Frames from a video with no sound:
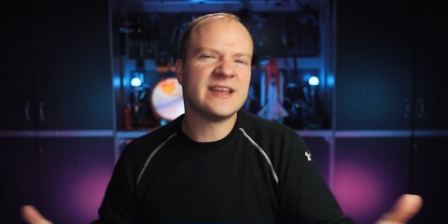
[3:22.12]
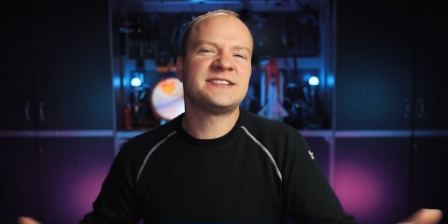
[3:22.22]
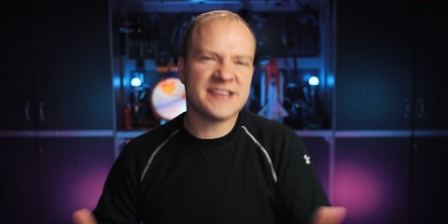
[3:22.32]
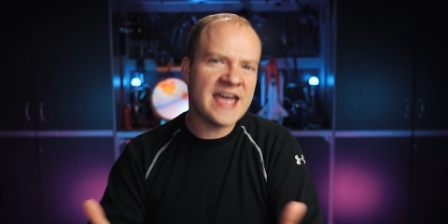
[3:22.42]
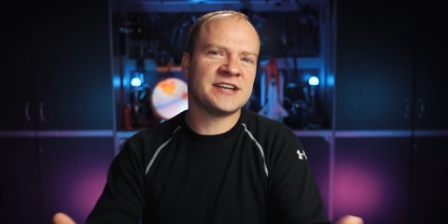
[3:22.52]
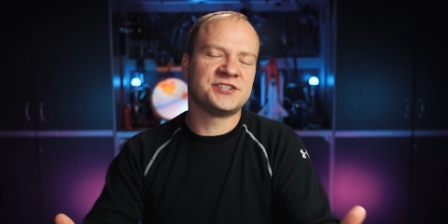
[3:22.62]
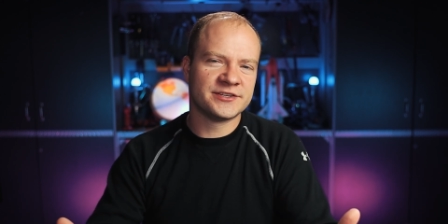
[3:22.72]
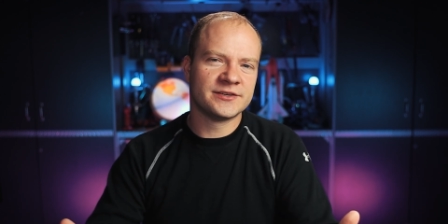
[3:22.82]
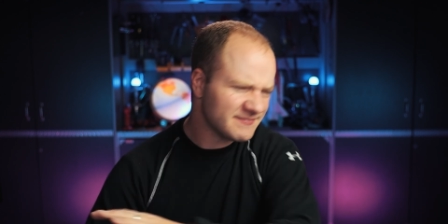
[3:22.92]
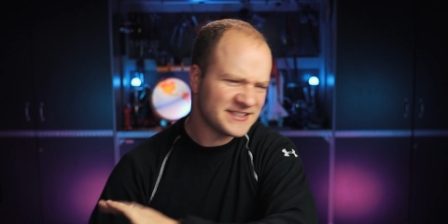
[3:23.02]
it's
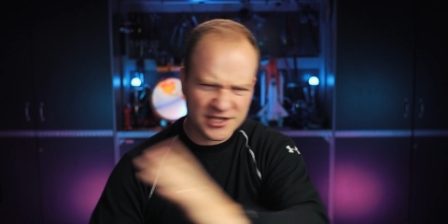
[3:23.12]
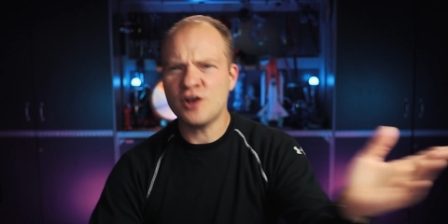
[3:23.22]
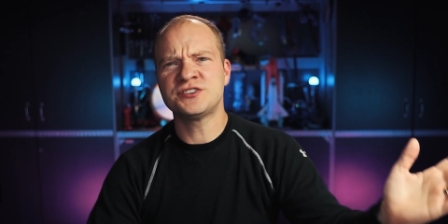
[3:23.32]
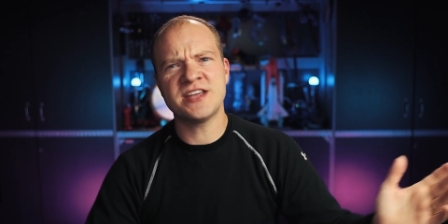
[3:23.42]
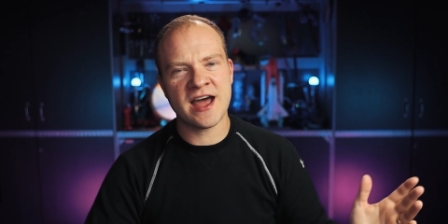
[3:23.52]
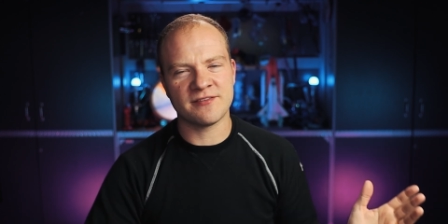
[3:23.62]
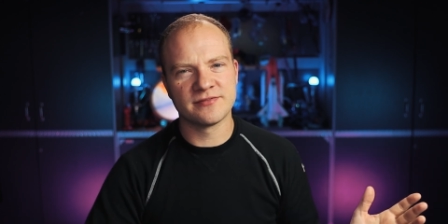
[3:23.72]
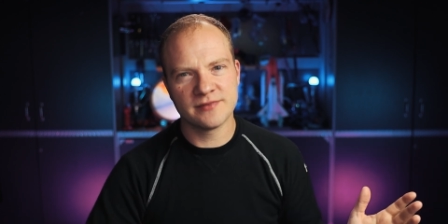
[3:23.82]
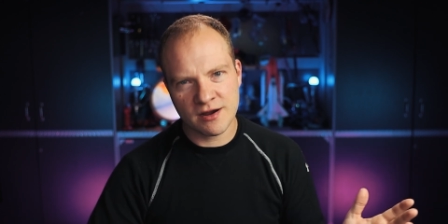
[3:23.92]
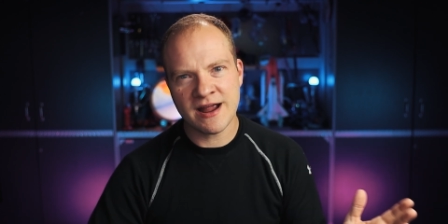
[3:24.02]
ish. It's close
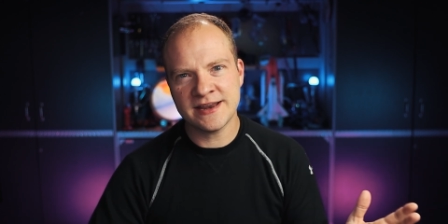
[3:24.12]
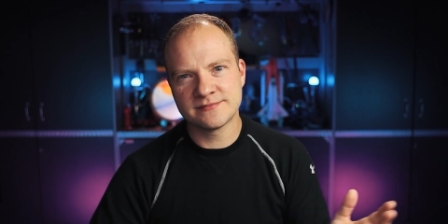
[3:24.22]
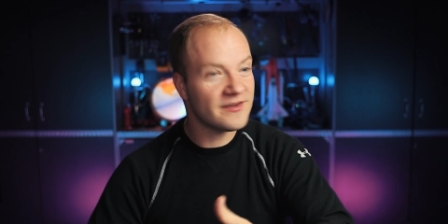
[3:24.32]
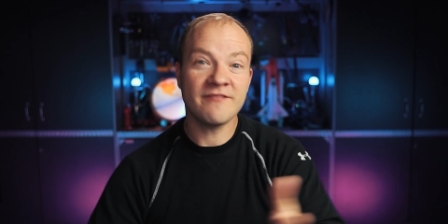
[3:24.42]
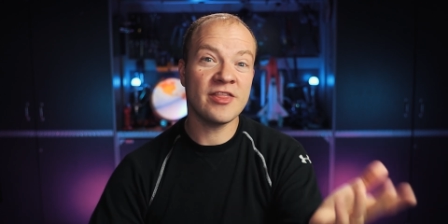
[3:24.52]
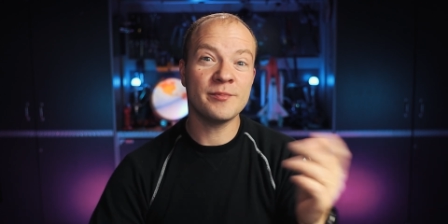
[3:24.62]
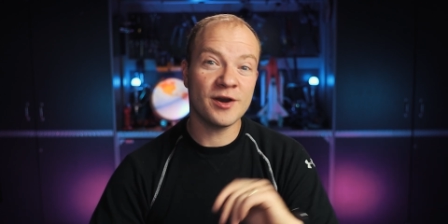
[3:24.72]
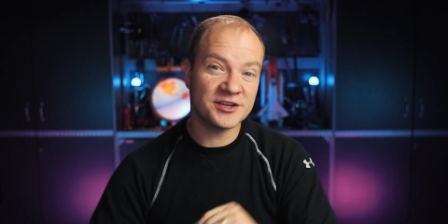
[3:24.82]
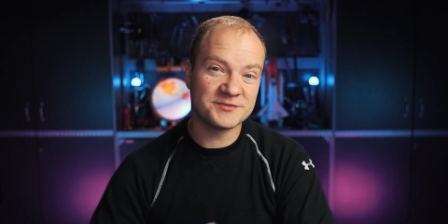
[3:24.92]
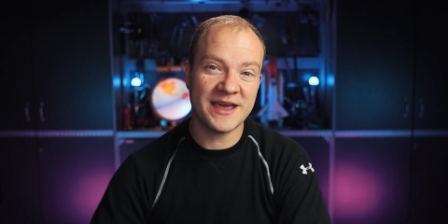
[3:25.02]
enough, all right? If you have other
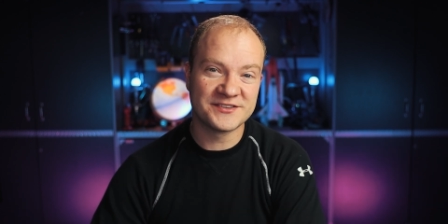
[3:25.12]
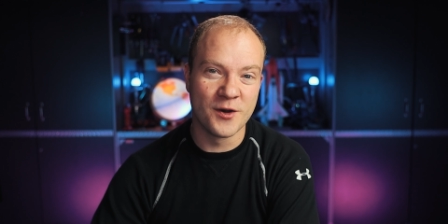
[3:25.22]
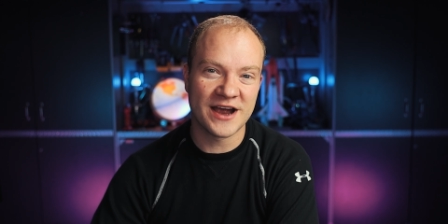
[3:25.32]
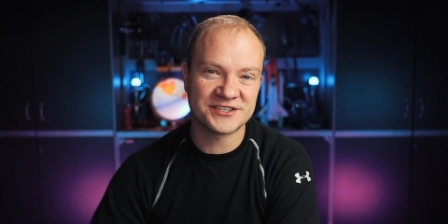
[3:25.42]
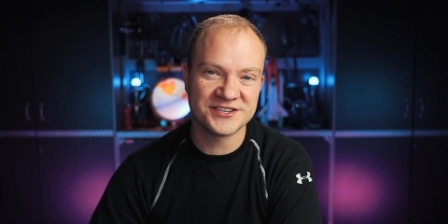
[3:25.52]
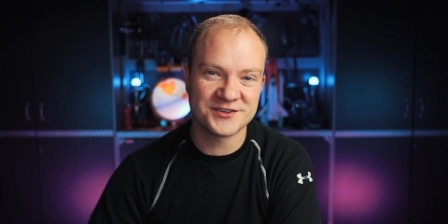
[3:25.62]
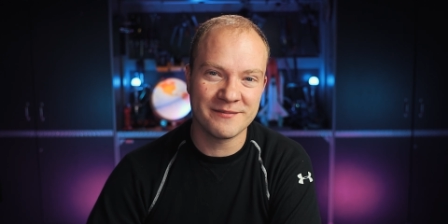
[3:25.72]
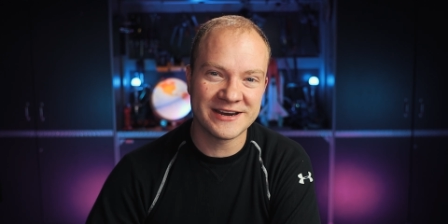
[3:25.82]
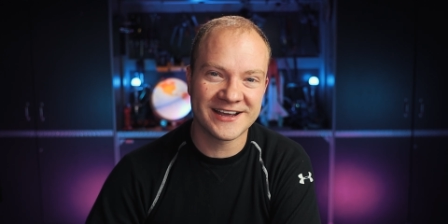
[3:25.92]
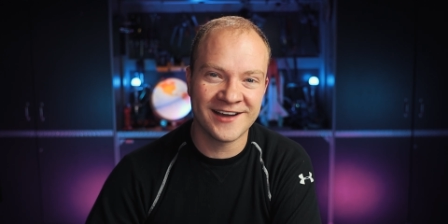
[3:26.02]
burning space questions you
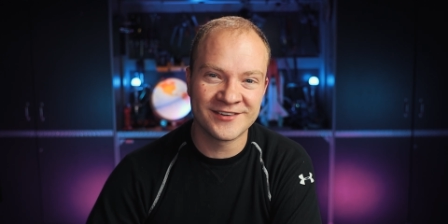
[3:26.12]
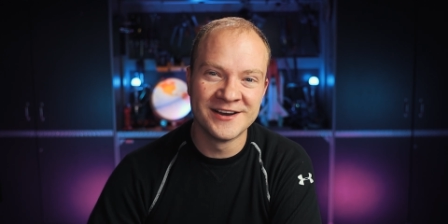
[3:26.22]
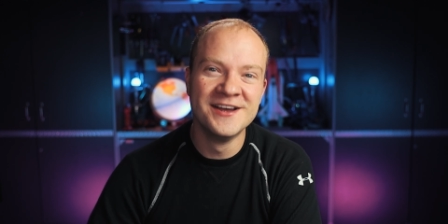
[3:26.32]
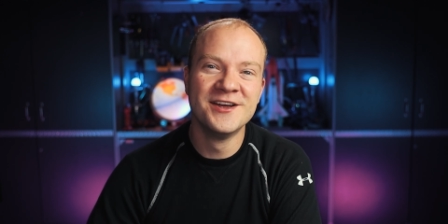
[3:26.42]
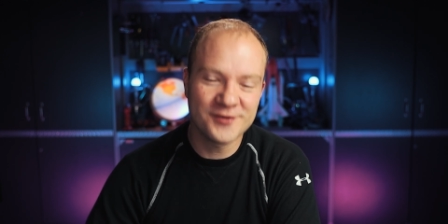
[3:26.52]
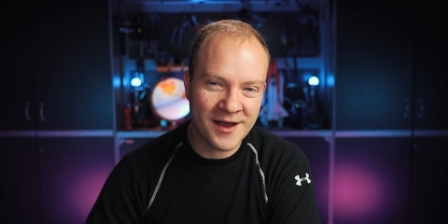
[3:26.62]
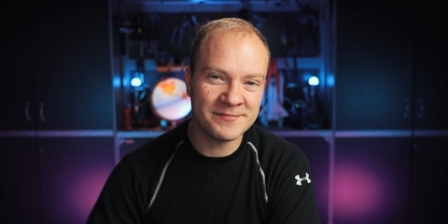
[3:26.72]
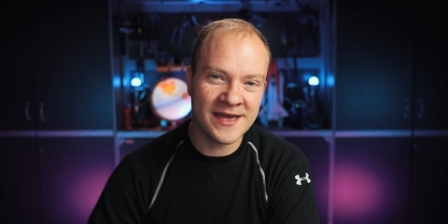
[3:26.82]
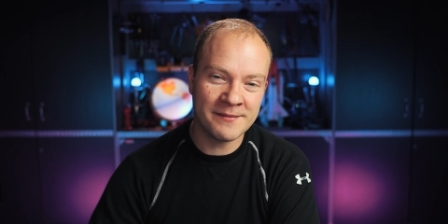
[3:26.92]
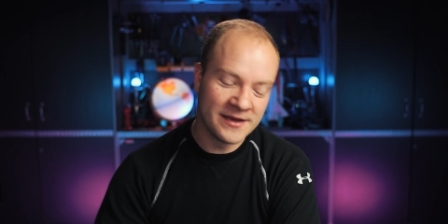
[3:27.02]
want me to cover,
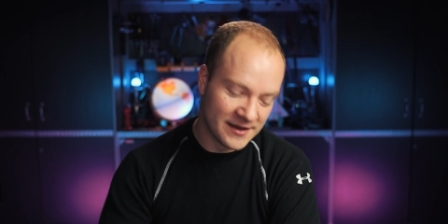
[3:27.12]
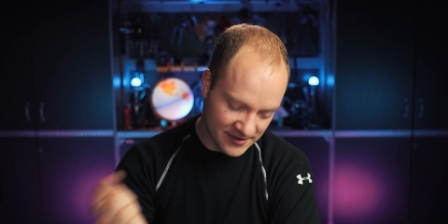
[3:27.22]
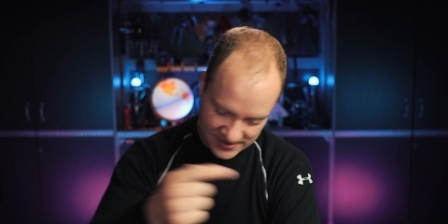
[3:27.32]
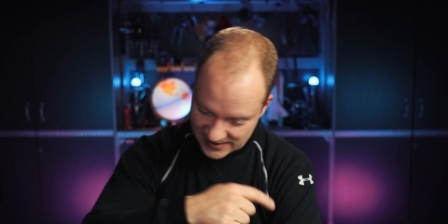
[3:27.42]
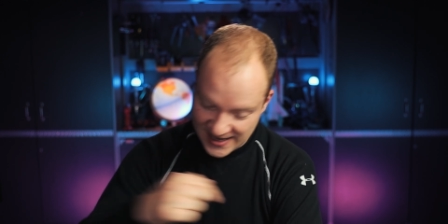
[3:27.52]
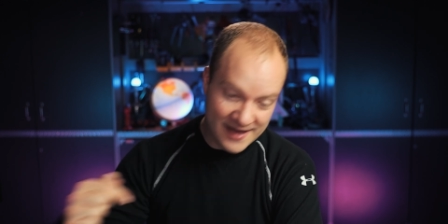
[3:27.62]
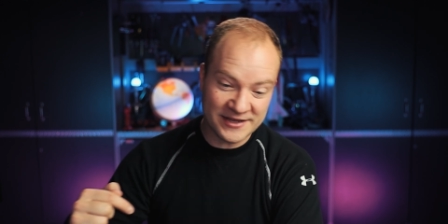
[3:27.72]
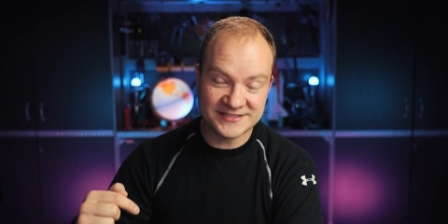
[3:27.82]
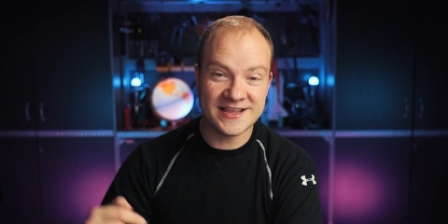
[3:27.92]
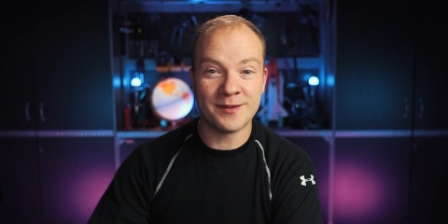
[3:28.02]
drop them in the
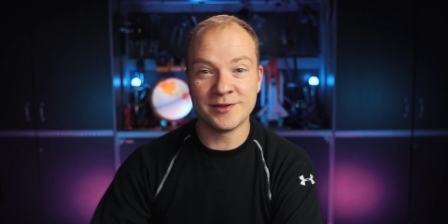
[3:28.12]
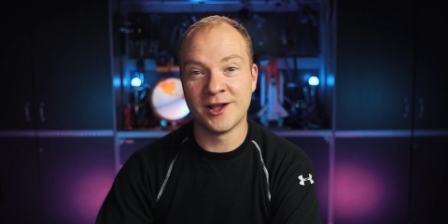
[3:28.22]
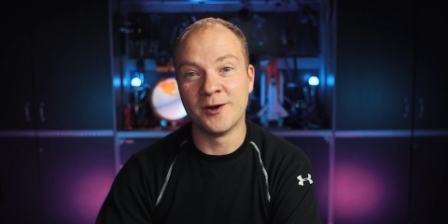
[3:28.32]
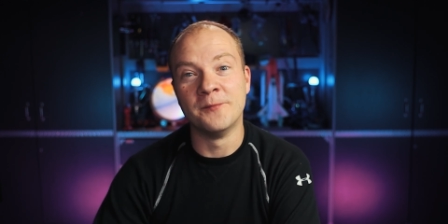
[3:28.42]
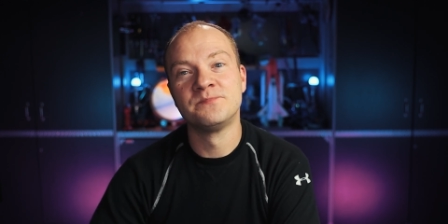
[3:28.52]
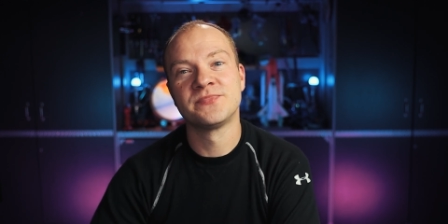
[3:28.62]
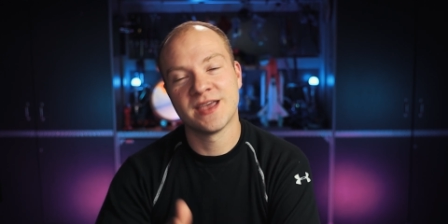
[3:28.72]
comments down below.